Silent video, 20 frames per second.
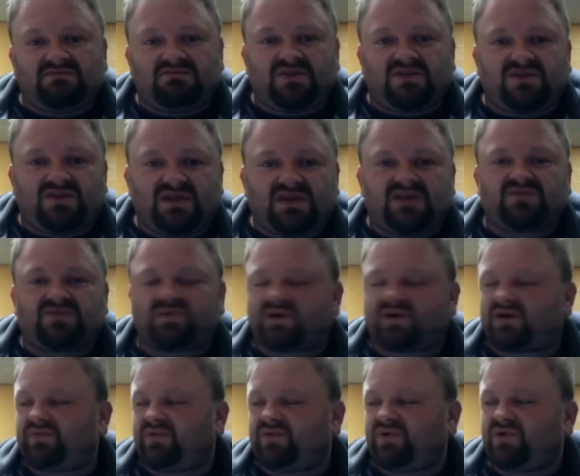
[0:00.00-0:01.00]
the
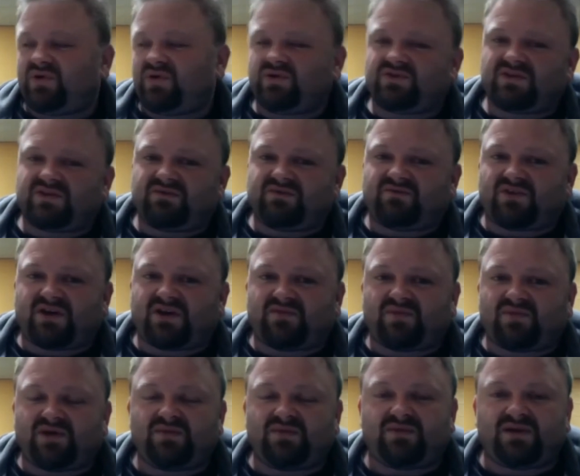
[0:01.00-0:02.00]
things where I put hooks in
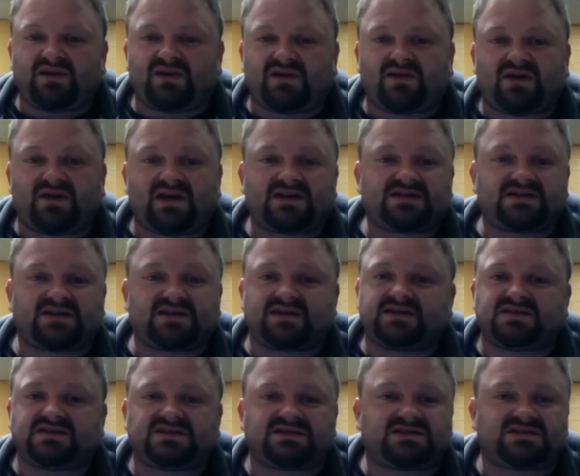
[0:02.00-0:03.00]
front of people and I
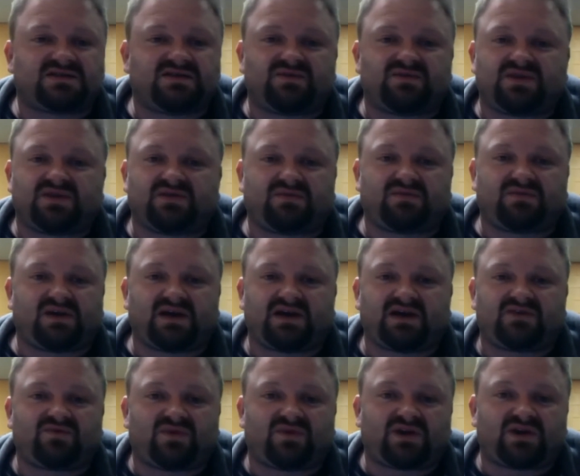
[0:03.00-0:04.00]
actually just see where the
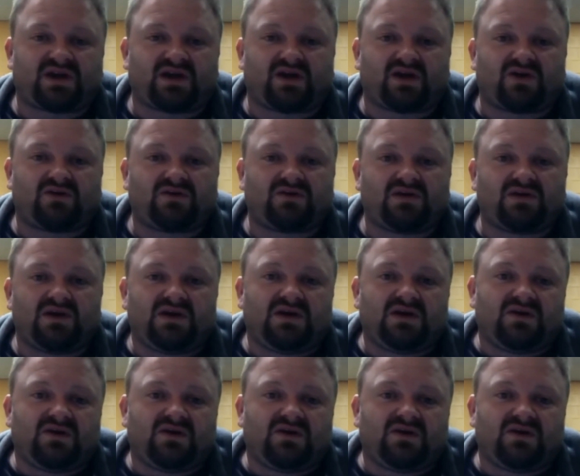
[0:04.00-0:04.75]
players want to go.